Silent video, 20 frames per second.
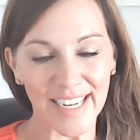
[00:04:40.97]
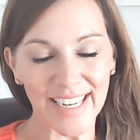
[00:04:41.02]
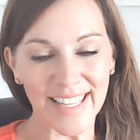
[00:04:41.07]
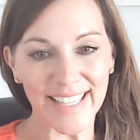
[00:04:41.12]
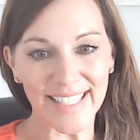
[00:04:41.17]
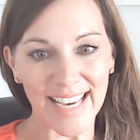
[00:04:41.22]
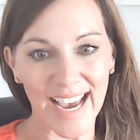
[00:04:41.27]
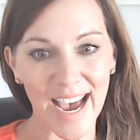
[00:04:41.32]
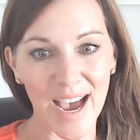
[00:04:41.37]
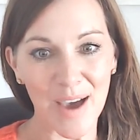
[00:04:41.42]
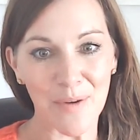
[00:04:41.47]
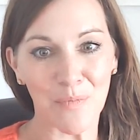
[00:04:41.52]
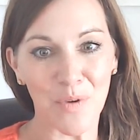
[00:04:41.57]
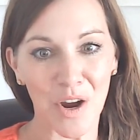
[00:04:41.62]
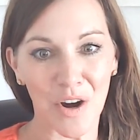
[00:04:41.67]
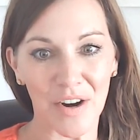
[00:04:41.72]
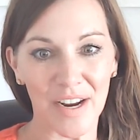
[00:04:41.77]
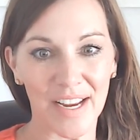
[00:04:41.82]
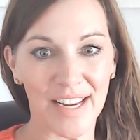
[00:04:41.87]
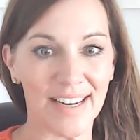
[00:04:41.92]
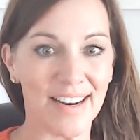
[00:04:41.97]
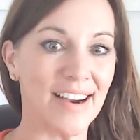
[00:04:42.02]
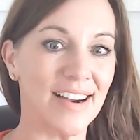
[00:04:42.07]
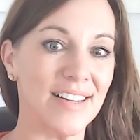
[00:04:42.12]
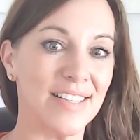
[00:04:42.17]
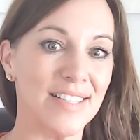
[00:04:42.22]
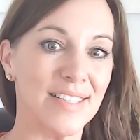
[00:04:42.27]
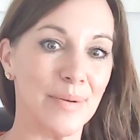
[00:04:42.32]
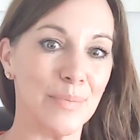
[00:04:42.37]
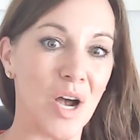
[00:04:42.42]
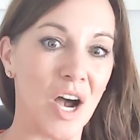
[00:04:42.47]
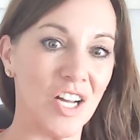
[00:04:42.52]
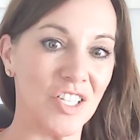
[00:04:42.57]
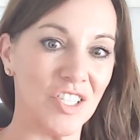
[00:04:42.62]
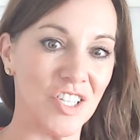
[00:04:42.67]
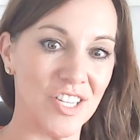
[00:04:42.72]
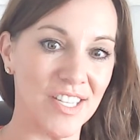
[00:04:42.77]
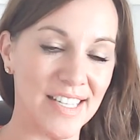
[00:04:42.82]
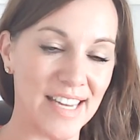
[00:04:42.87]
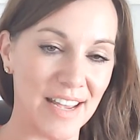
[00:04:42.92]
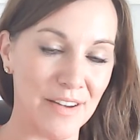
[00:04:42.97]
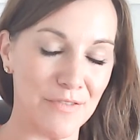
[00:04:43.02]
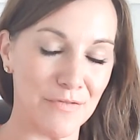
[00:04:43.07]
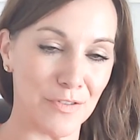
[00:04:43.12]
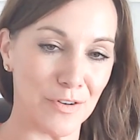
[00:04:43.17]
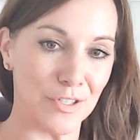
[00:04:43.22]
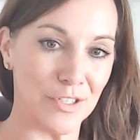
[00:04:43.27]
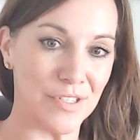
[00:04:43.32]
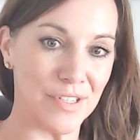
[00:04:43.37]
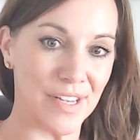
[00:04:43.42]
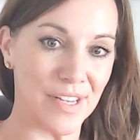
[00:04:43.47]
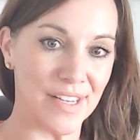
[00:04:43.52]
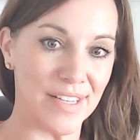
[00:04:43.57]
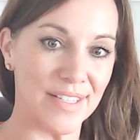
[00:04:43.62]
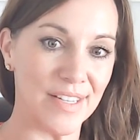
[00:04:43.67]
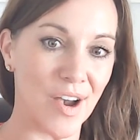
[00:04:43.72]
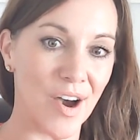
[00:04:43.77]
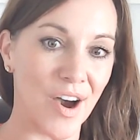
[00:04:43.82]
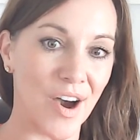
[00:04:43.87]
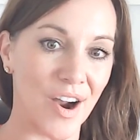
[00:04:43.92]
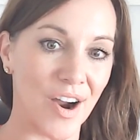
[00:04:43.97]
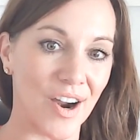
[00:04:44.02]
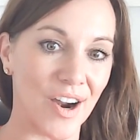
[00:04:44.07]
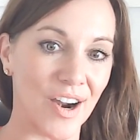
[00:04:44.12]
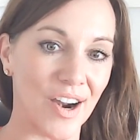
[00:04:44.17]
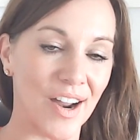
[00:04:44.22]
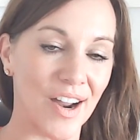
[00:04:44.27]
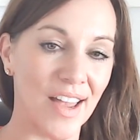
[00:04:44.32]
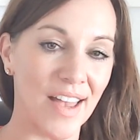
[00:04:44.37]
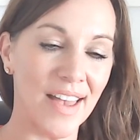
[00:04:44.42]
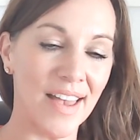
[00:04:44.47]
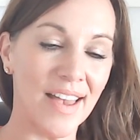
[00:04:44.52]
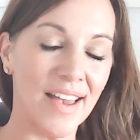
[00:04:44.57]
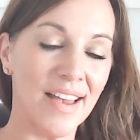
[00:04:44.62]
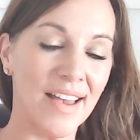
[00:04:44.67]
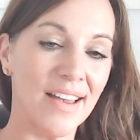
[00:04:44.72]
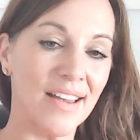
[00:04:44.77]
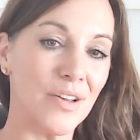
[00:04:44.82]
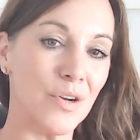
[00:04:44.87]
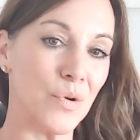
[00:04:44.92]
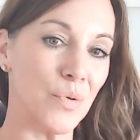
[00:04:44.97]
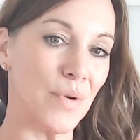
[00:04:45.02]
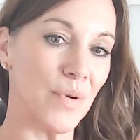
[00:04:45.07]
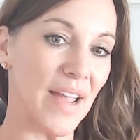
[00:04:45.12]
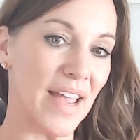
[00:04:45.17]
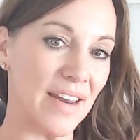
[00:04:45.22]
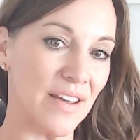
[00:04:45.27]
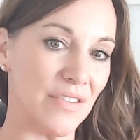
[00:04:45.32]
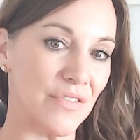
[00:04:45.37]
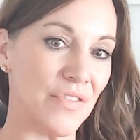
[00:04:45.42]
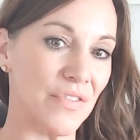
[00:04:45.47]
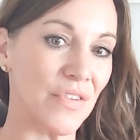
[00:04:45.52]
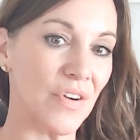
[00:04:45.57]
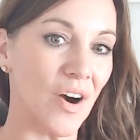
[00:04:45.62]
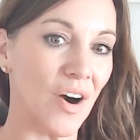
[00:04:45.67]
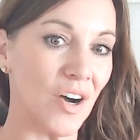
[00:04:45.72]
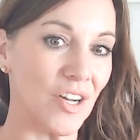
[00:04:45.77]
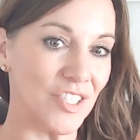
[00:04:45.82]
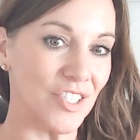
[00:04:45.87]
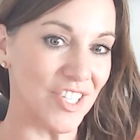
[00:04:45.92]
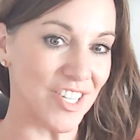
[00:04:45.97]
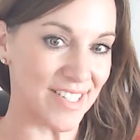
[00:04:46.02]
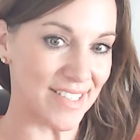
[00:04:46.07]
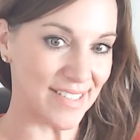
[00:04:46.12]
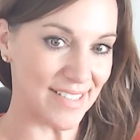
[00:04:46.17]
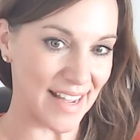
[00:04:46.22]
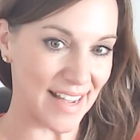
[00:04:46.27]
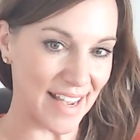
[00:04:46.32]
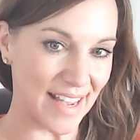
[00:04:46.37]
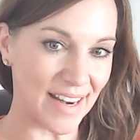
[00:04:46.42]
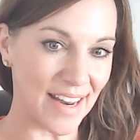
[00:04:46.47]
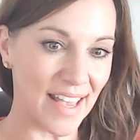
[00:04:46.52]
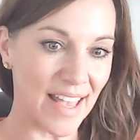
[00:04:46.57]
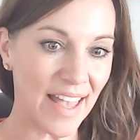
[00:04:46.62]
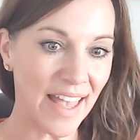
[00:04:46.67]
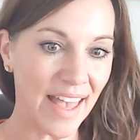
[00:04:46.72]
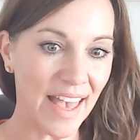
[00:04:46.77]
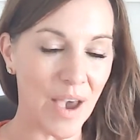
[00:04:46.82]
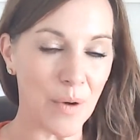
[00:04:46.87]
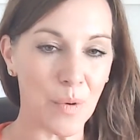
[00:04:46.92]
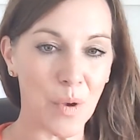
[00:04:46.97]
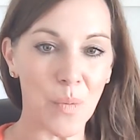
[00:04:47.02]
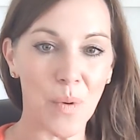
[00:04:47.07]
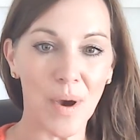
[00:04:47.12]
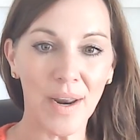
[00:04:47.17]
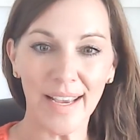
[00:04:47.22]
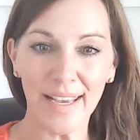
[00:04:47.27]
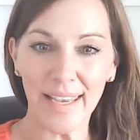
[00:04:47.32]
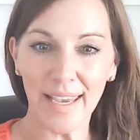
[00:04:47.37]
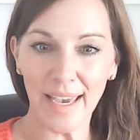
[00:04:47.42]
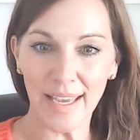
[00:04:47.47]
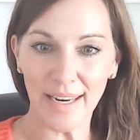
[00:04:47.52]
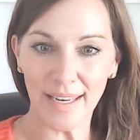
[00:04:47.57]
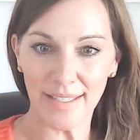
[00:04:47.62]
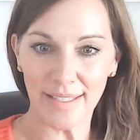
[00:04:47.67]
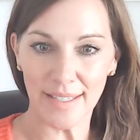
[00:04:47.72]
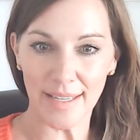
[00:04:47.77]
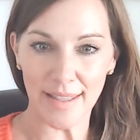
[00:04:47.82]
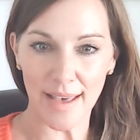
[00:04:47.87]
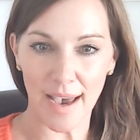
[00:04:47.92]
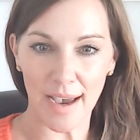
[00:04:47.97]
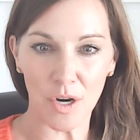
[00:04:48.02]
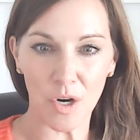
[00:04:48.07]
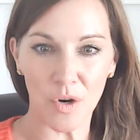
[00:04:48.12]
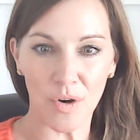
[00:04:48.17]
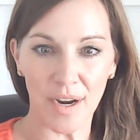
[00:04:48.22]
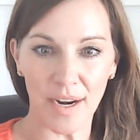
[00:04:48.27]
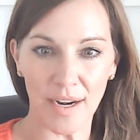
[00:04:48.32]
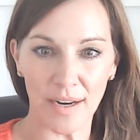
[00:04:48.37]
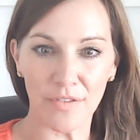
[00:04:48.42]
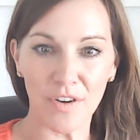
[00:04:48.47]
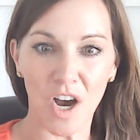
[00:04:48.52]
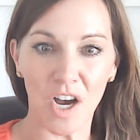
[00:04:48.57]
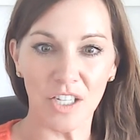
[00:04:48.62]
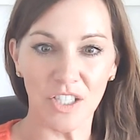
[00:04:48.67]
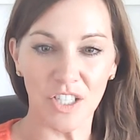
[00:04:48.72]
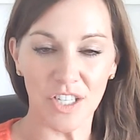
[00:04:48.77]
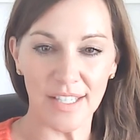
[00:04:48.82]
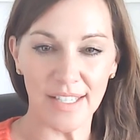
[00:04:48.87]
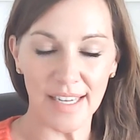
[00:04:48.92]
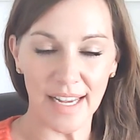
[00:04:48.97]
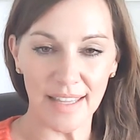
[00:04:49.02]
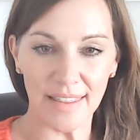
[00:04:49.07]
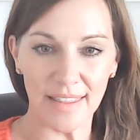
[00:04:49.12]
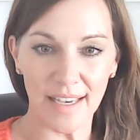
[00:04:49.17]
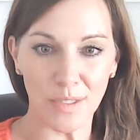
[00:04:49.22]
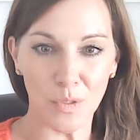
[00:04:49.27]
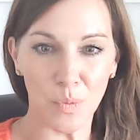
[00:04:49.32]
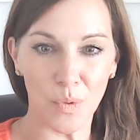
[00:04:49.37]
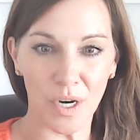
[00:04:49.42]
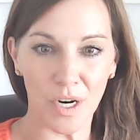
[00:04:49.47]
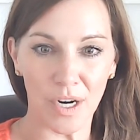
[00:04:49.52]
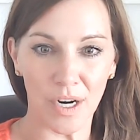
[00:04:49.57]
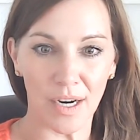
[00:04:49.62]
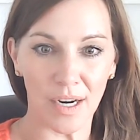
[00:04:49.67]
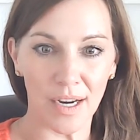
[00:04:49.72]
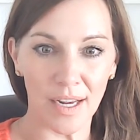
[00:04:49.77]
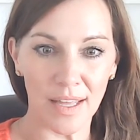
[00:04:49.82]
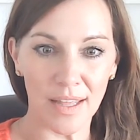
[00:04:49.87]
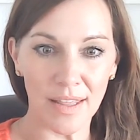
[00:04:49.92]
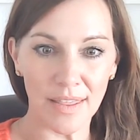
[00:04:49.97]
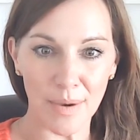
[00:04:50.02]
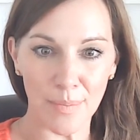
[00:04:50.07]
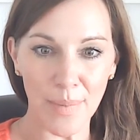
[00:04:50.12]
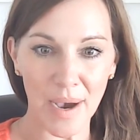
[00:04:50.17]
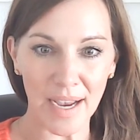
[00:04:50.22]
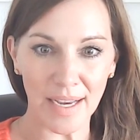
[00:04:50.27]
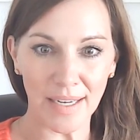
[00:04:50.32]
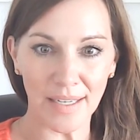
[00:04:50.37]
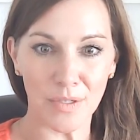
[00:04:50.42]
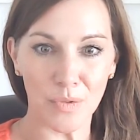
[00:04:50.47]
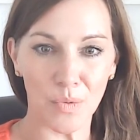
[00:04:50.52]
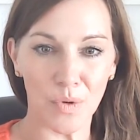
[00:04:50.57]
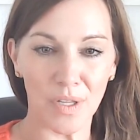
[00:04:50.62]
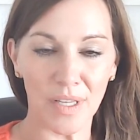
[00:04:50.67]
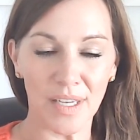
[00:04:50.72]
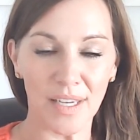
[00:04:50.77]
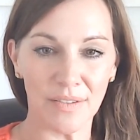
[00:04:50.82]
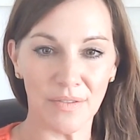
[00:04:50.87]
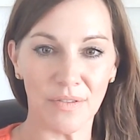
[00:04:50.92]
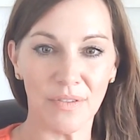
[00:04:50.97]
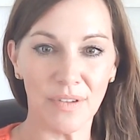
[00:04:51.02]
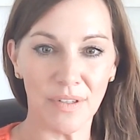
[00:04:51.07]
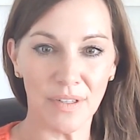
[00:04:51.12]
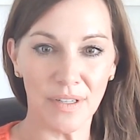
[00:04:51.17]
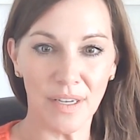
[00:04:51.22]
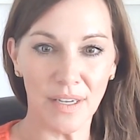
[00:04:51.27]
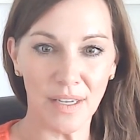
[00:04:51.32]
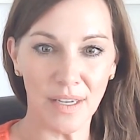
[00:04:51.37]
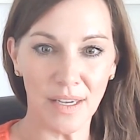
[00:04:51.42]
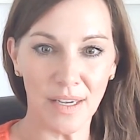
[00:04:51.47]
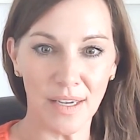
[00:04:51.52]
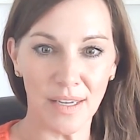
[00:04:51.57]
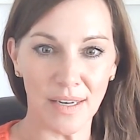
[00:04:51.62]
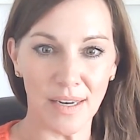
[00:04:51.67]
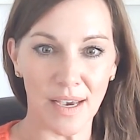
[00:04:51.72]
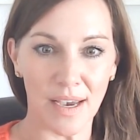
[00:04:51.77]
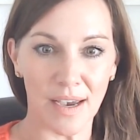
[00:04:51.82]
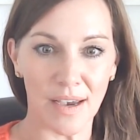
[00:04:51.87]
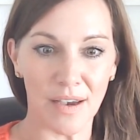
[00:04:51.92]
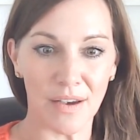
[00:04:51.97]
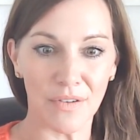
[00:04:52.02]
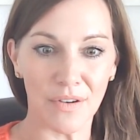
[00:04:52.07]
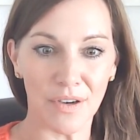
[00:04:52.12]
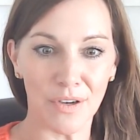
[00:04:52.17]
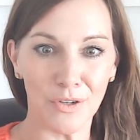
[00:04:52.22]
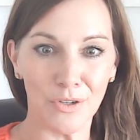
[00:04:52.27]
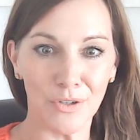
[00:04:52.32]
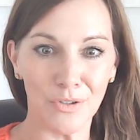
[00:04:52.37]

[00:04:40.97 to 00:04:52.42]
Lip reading: of the time we are in our subconscious state versus our creative conscious state. And we want to get into that creative conscious state. That's where the mind is really in